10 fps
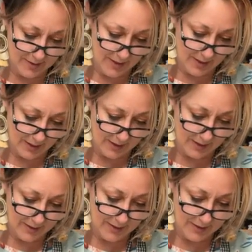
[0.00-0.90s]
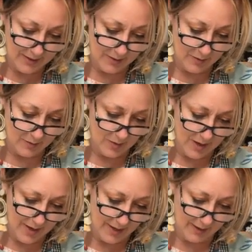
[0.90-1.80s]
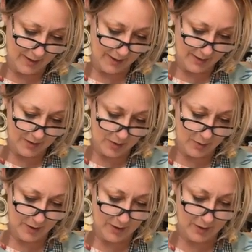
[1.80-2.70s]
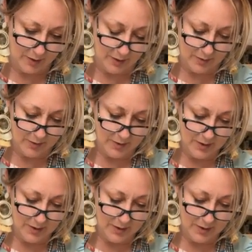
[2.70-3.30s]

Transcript: stick. Why? It's Gorilla Glue.